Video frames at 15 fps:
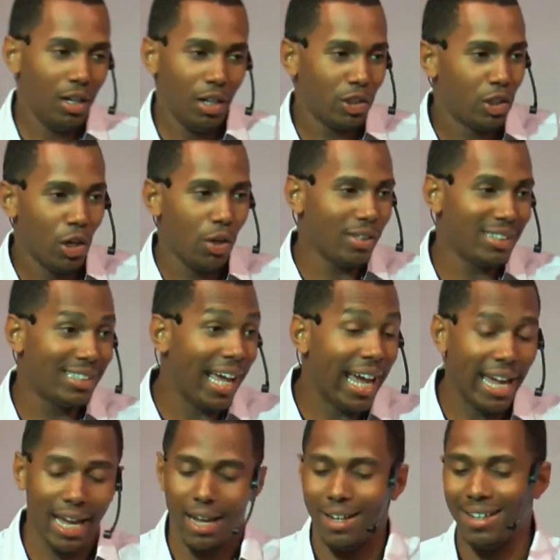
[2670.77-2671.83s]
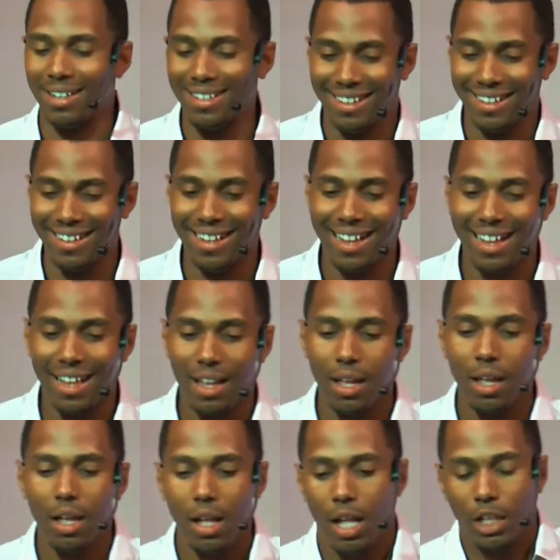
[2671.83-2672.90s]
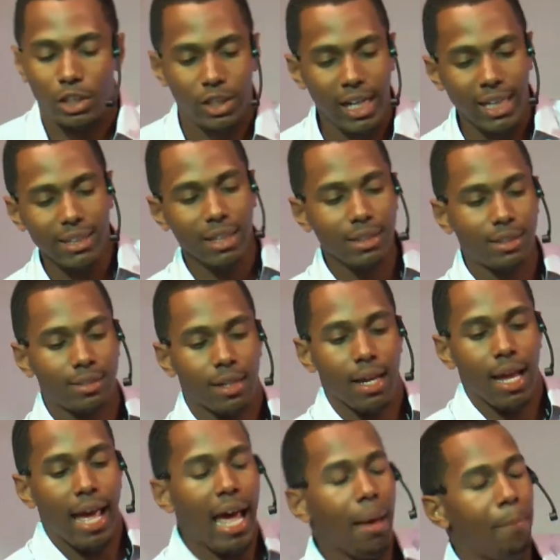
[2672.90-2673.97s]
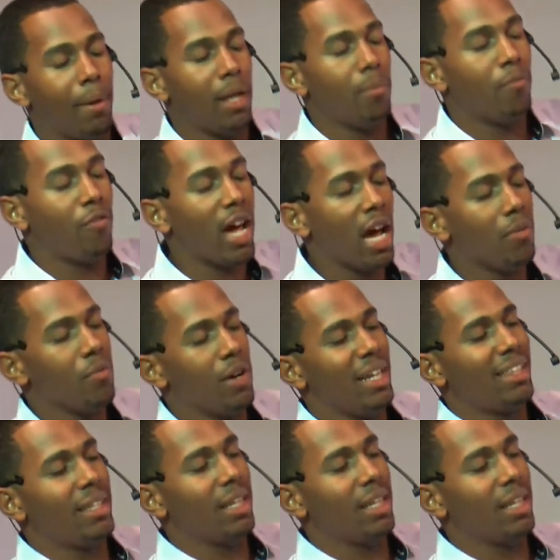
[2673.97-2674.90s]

This girl is dead. Jesus has been very